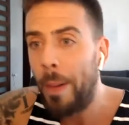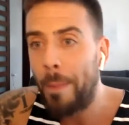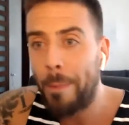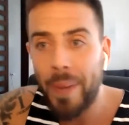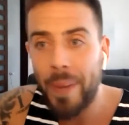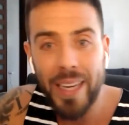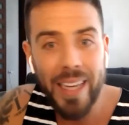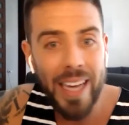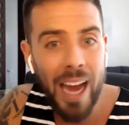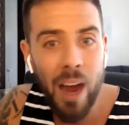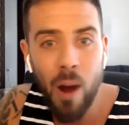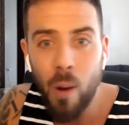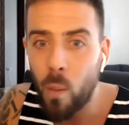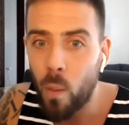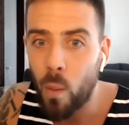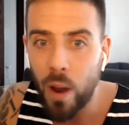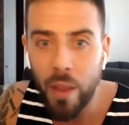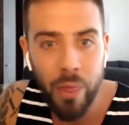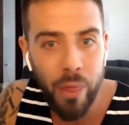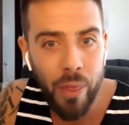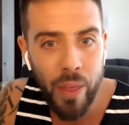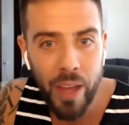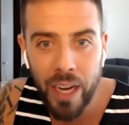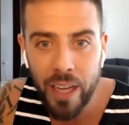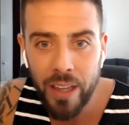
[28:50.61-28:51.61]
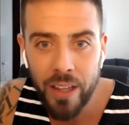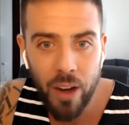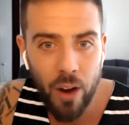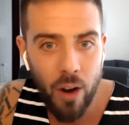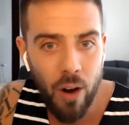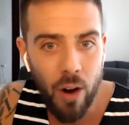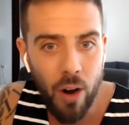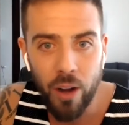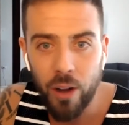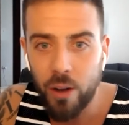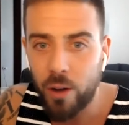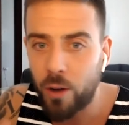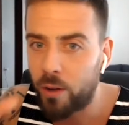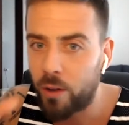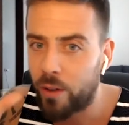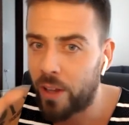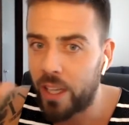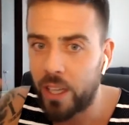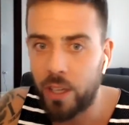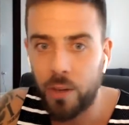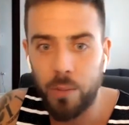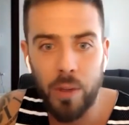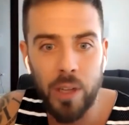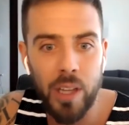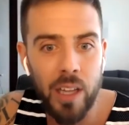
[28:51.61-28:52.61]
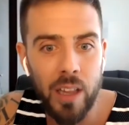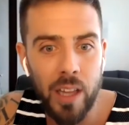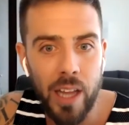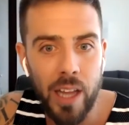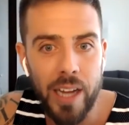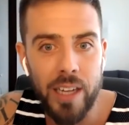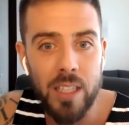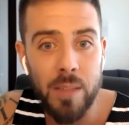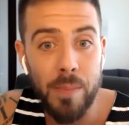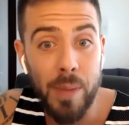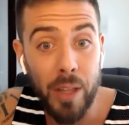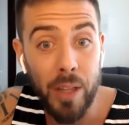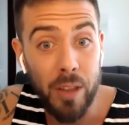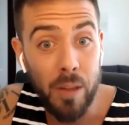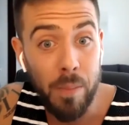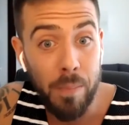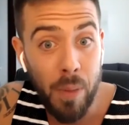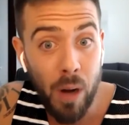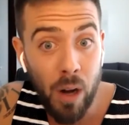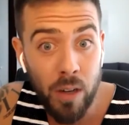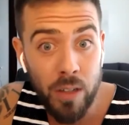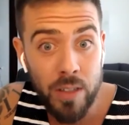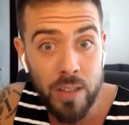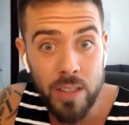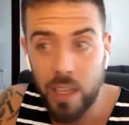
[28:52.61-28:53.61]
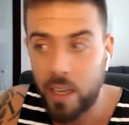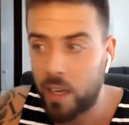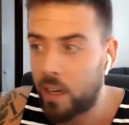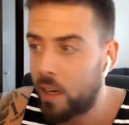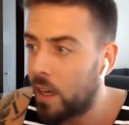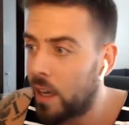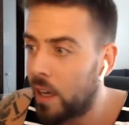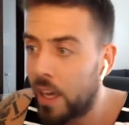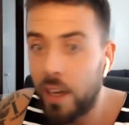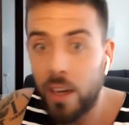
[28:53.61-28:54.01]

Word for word: Pick out one thing in the article that you really liked about the person,